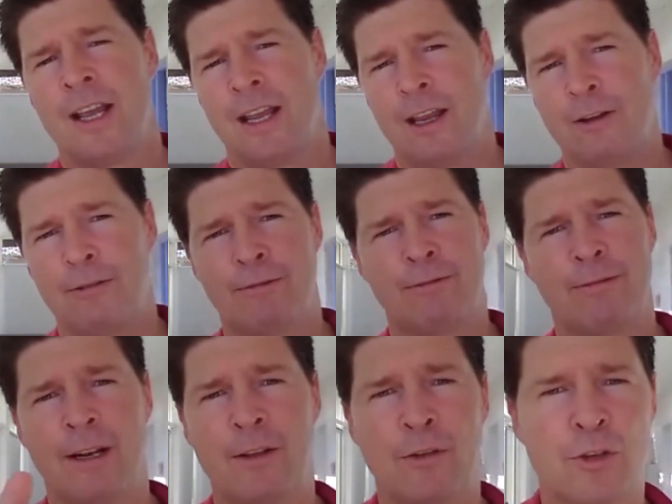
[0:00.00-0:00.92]
If
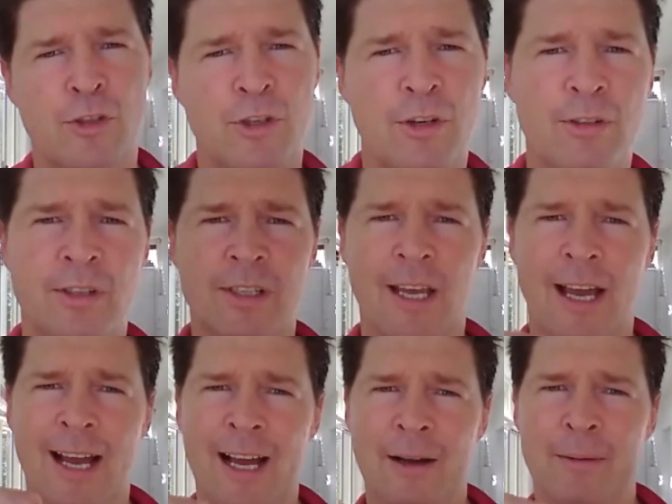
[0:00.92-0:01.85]
any of your students
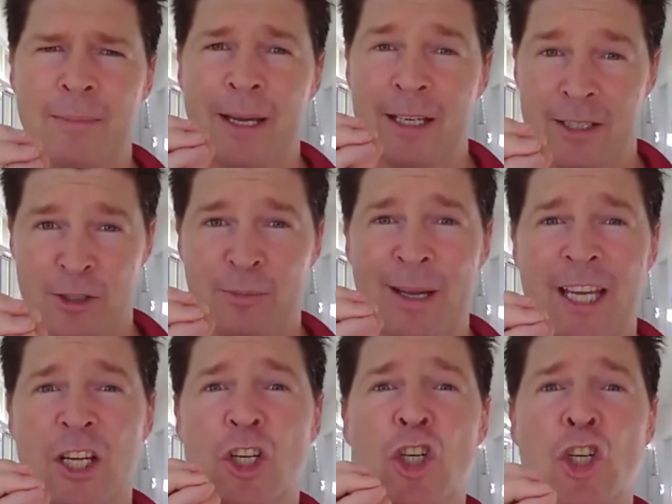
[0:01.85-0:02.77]
are still
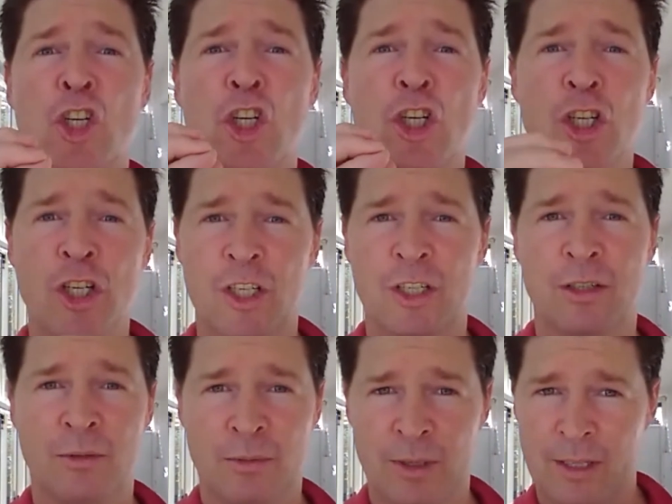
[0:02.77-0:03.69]
making sh
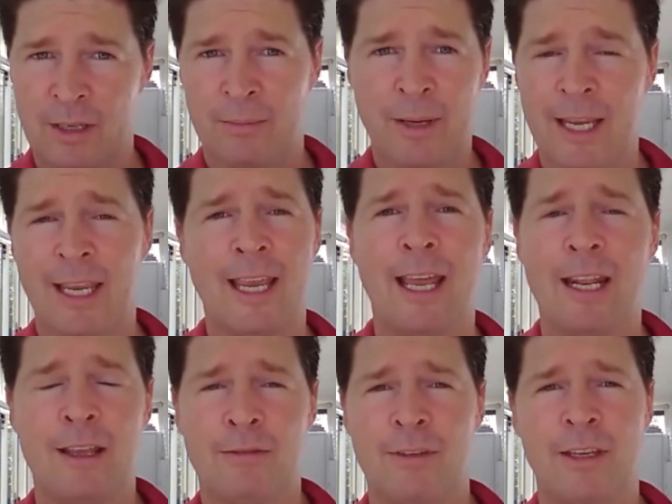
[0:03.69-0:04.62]
when they're making
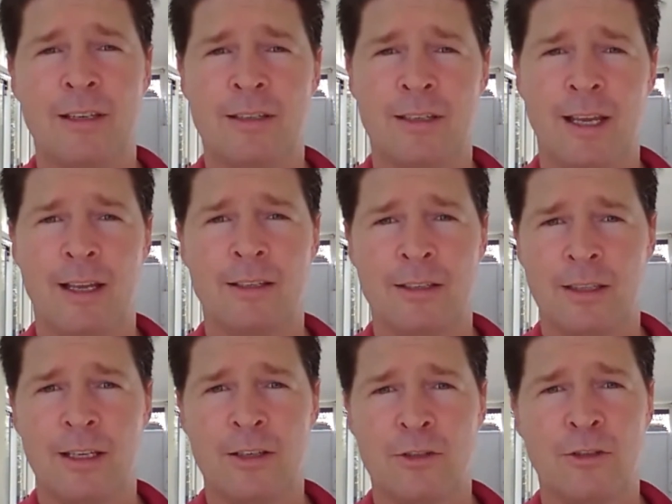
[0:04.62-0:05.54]
any of these sounds in
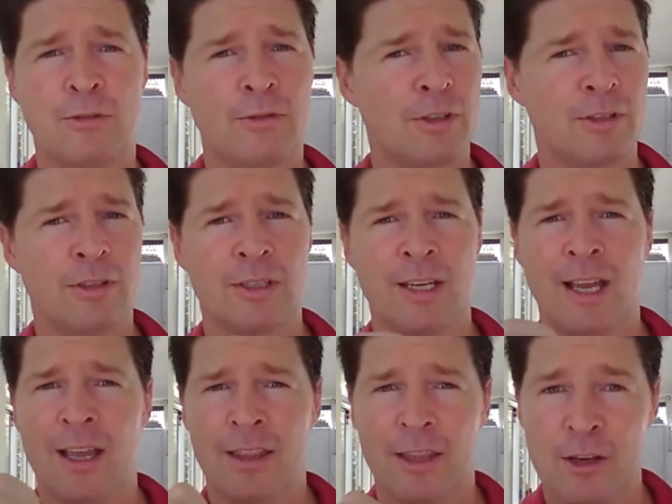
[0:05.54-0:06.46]
these two verses,
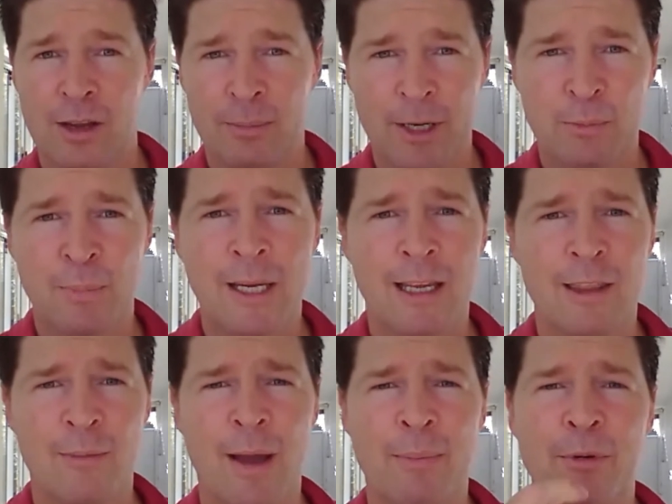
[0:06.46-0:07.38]
then you must pick
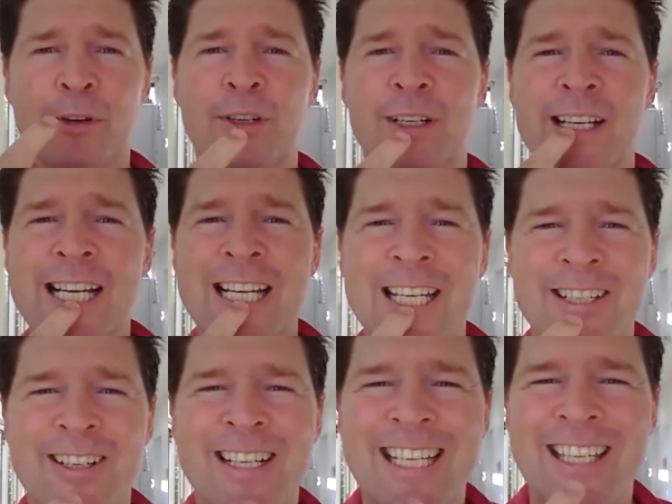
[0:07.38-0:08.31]
them up on it,
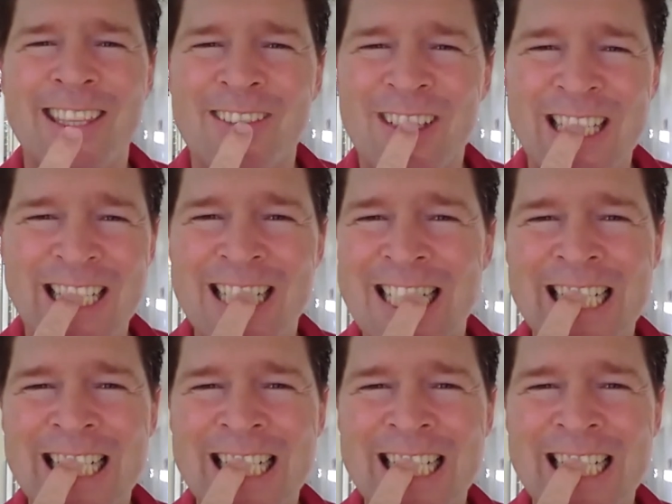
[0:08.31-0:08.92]
try and get them to